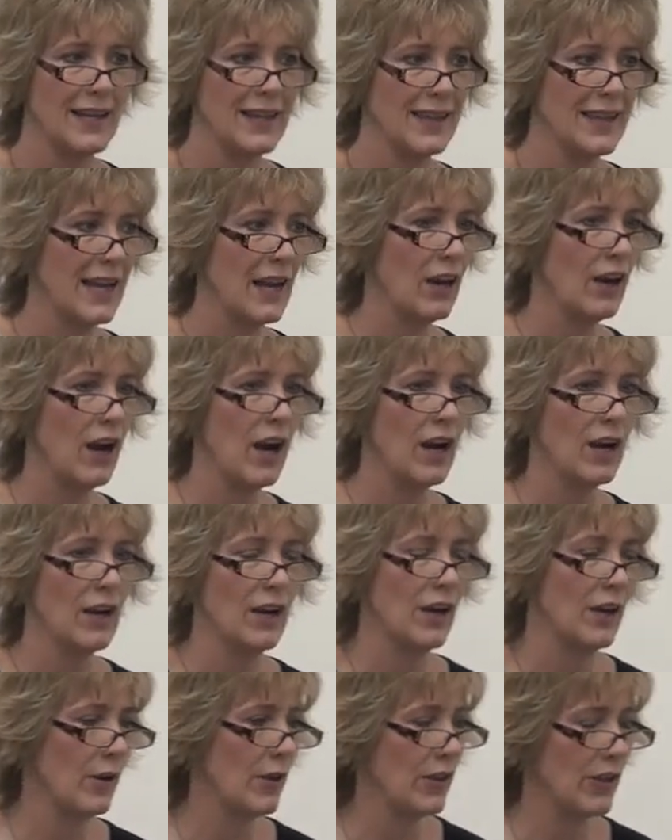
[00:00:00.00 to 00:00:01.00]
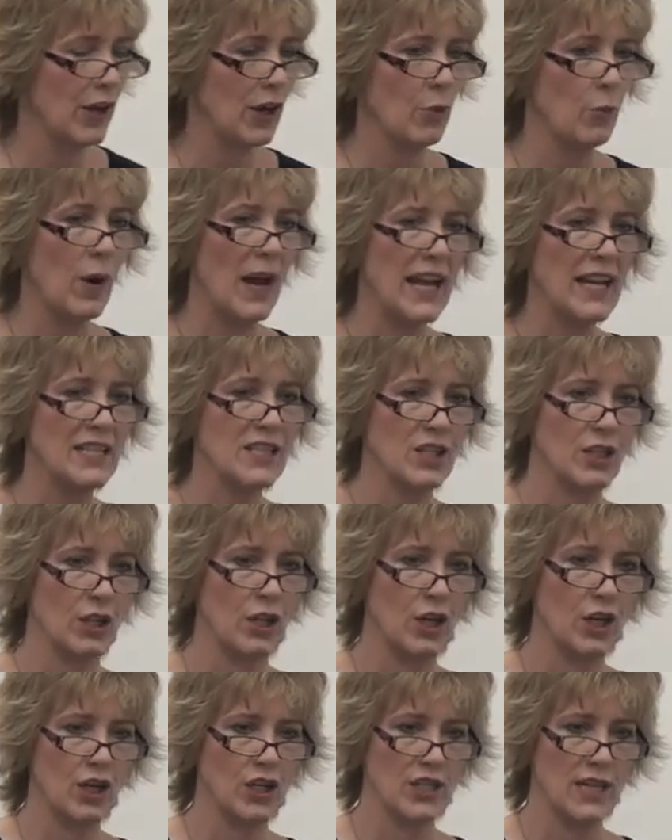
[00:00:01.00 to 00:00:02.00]
There are, there are ways to
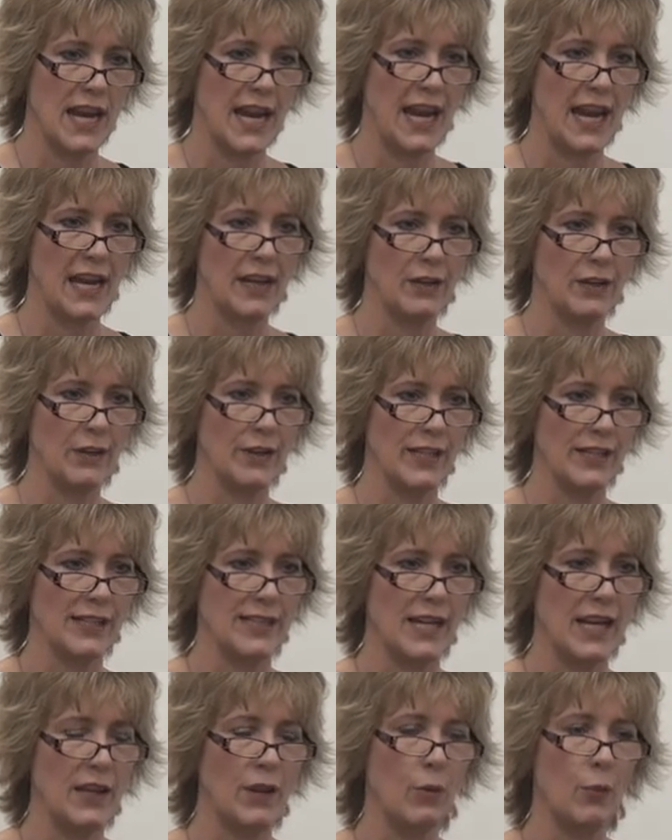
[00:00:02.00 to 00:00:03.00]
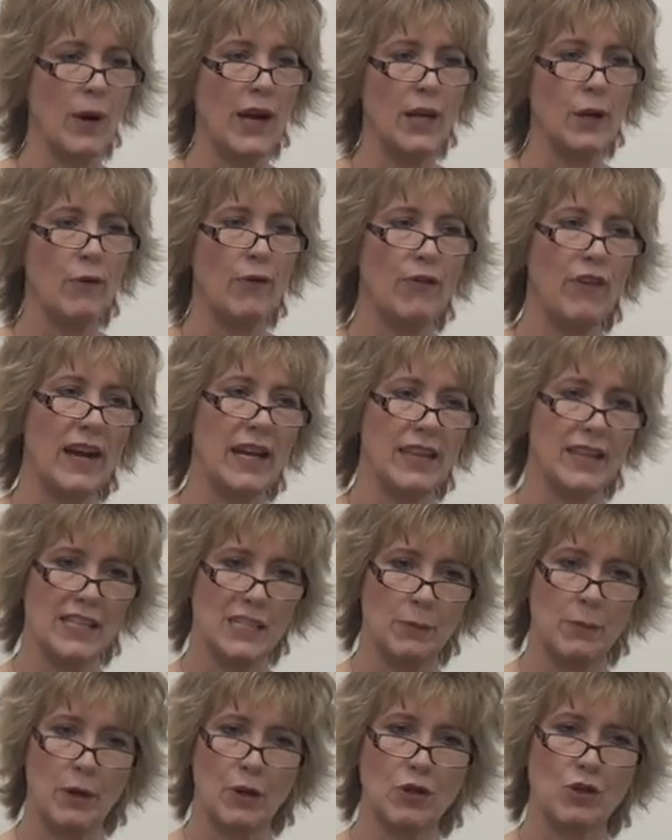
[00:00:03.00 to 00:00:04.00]
learn to handle this, and the way you fight in the
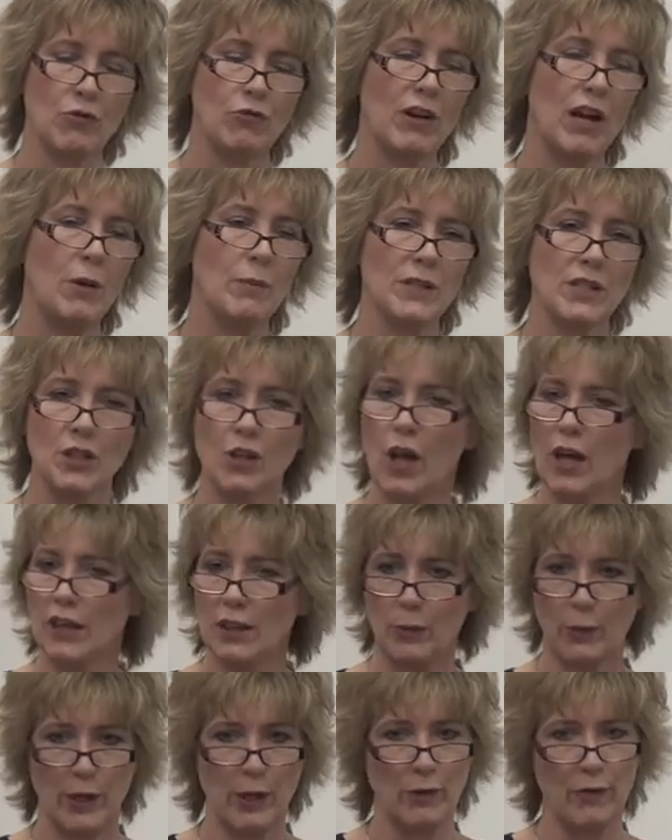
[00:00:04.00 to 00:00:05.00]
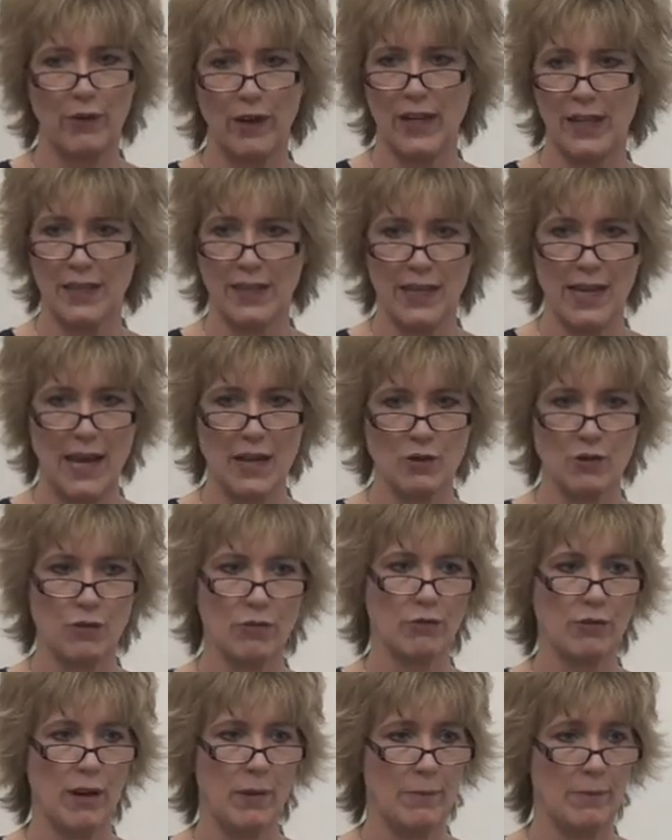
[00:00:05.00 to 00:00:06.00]
spiritual realm is not the way you fight in the
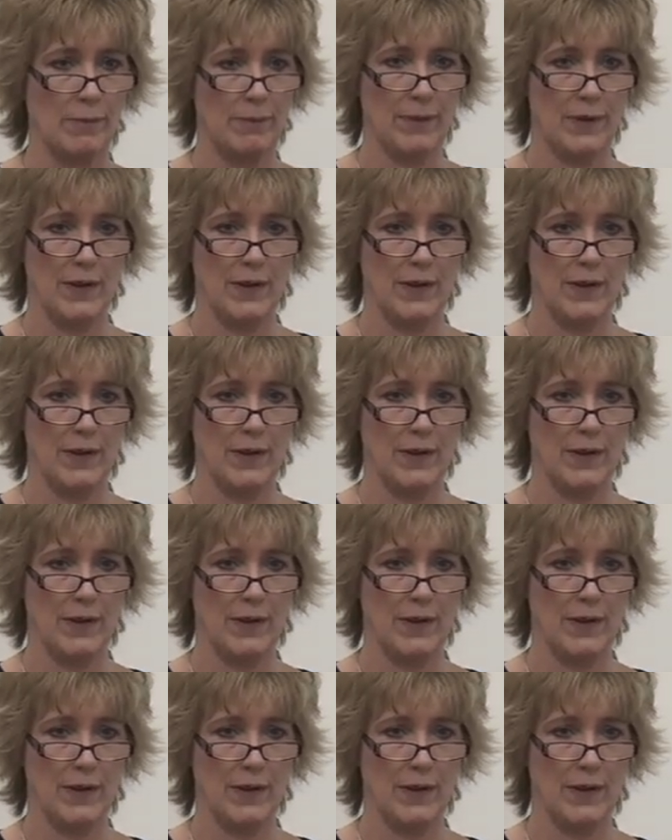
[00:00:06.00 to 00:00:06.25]
natural realm.